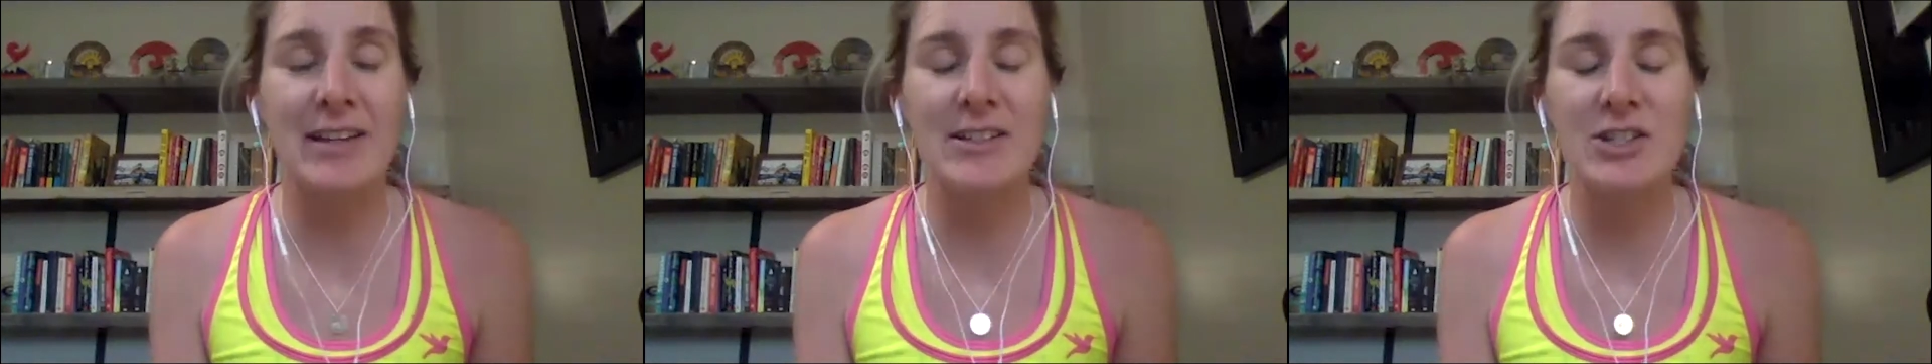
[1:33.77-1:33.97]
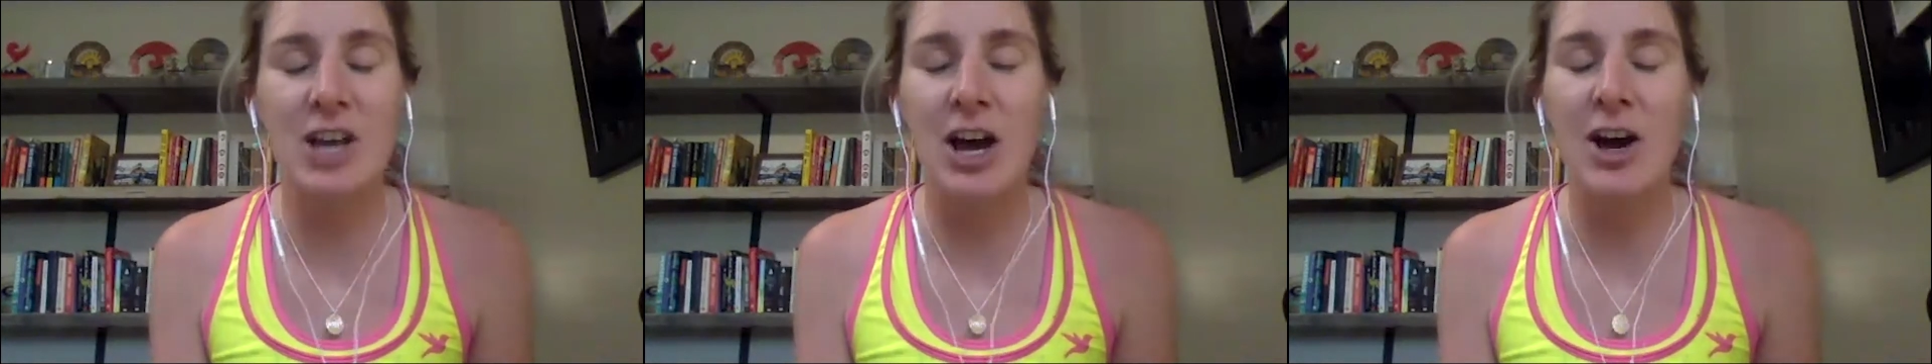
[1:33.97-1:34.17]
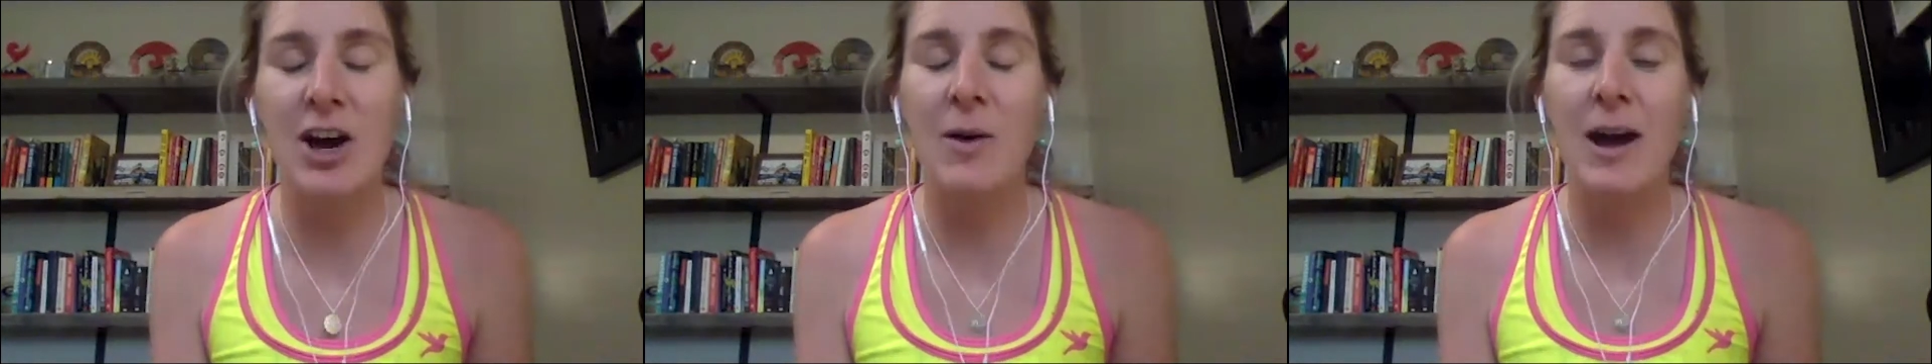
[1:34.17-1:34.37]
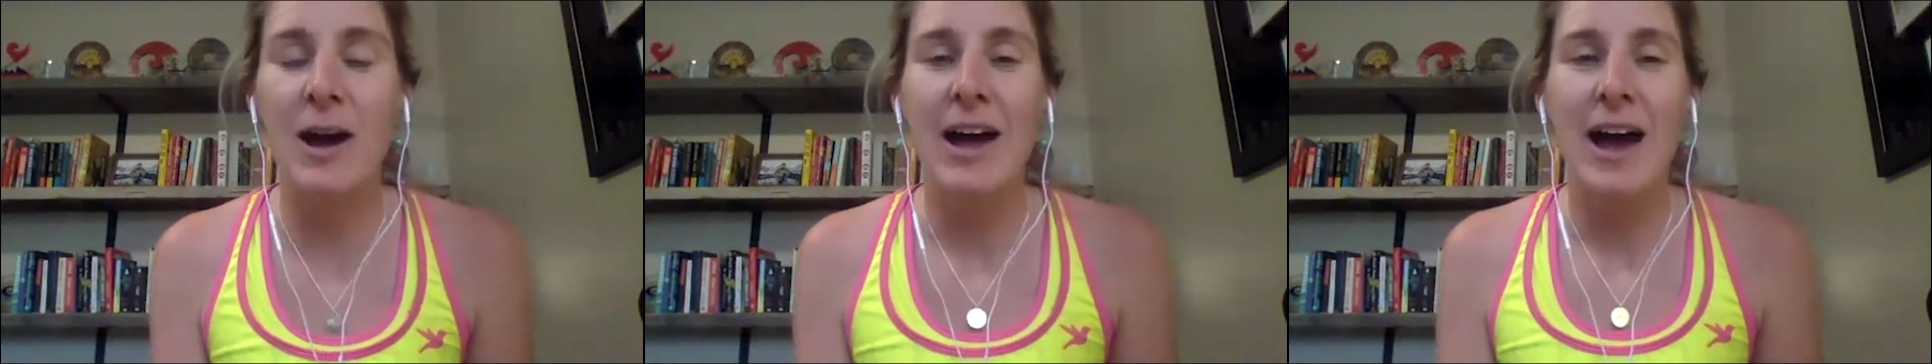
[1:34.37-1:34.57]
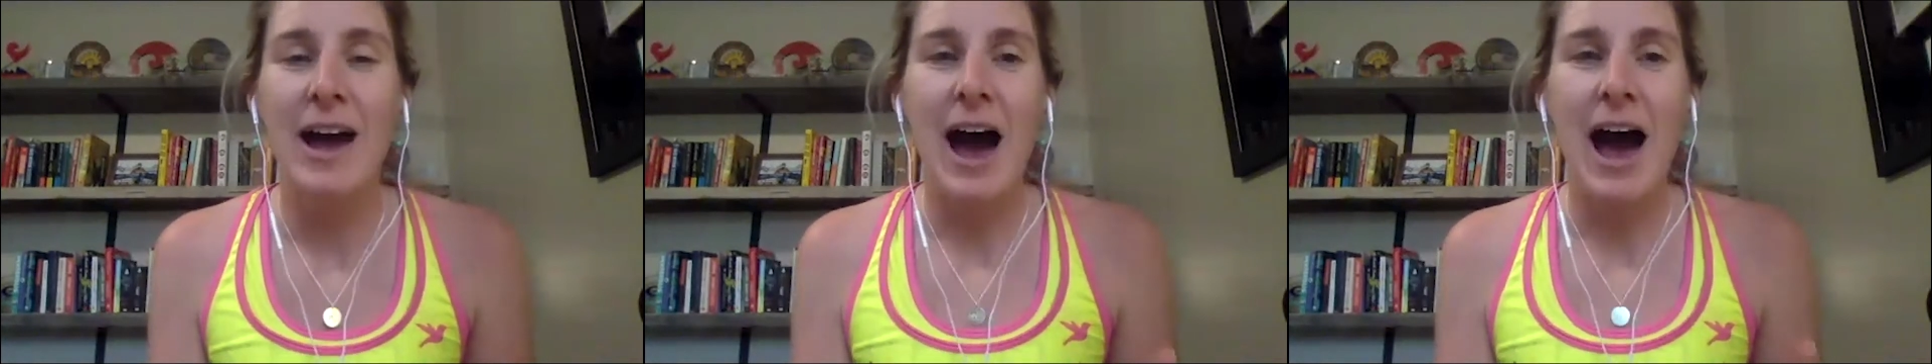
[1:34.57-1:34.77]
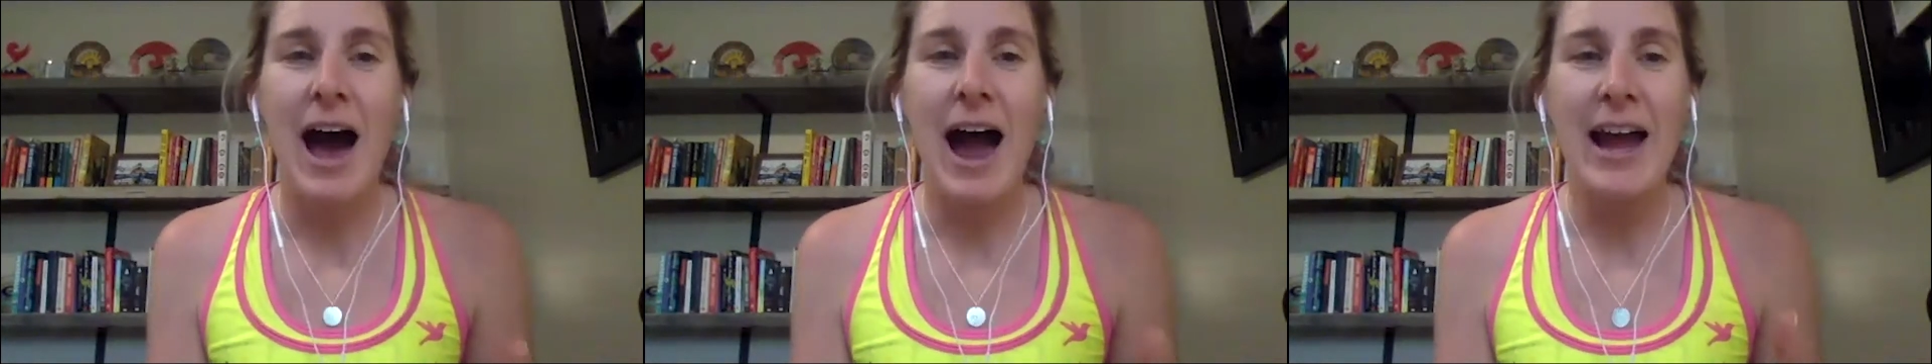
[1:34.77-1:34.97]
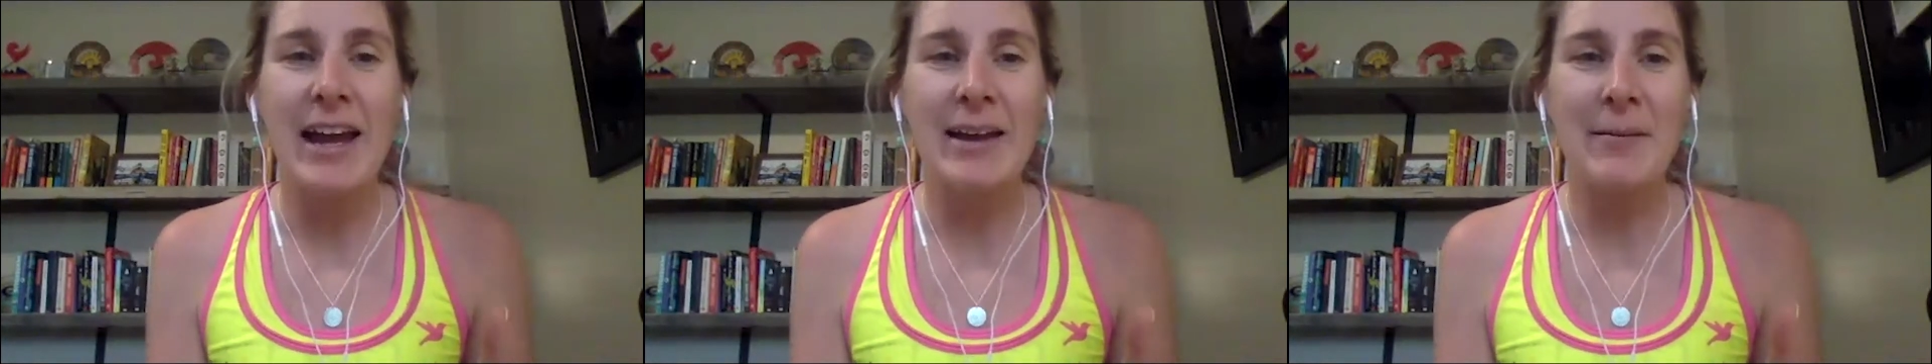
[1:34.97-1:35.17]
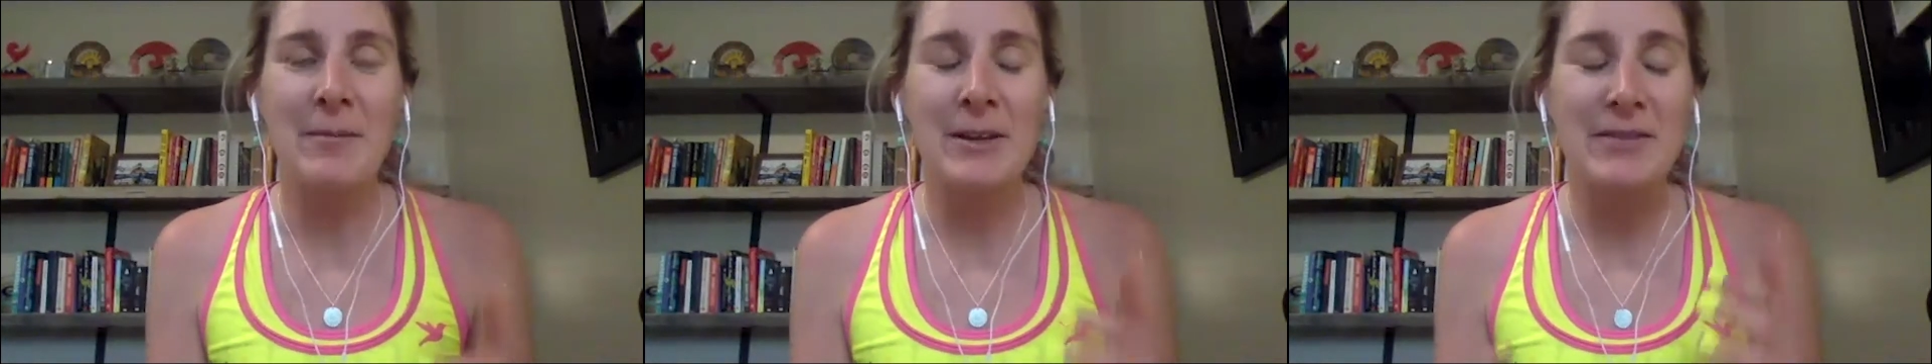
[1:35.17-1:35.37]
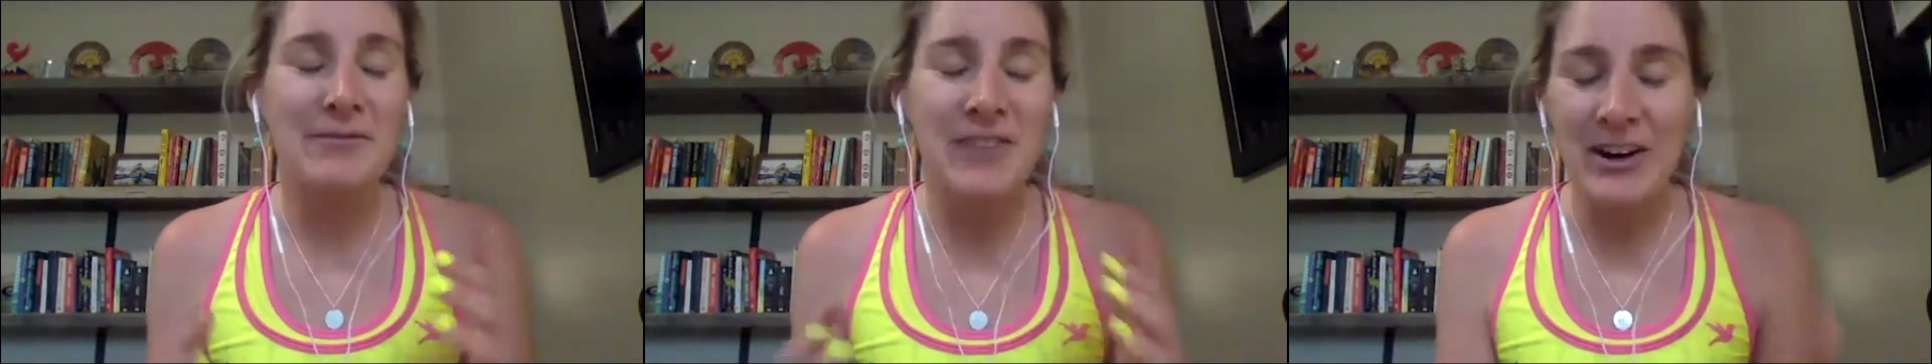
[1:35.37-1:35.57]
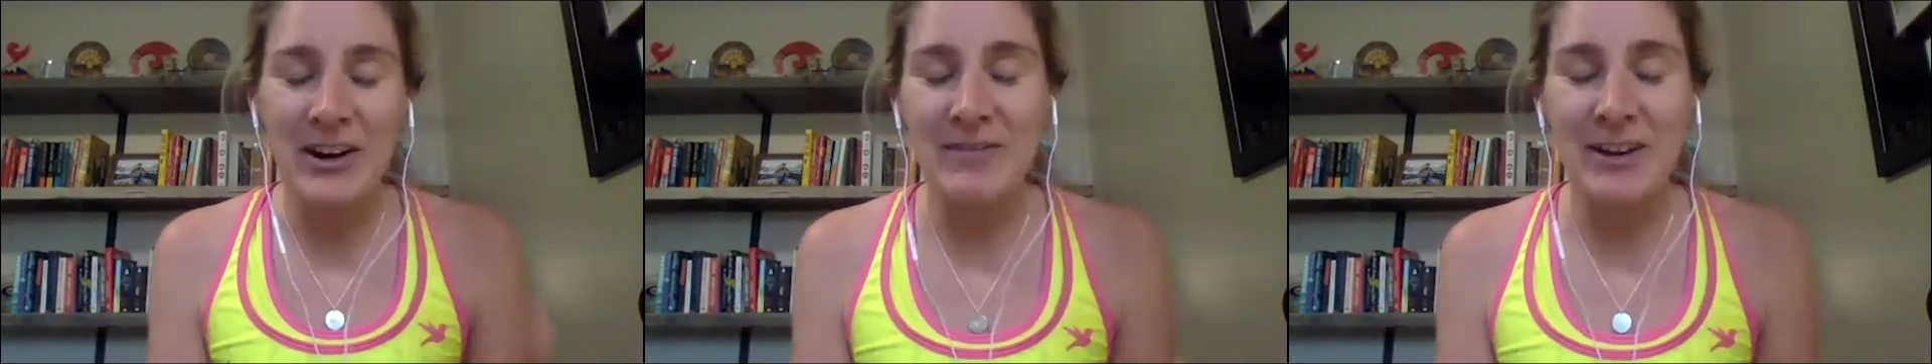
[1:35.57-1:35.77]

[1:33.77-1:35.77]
So I am very,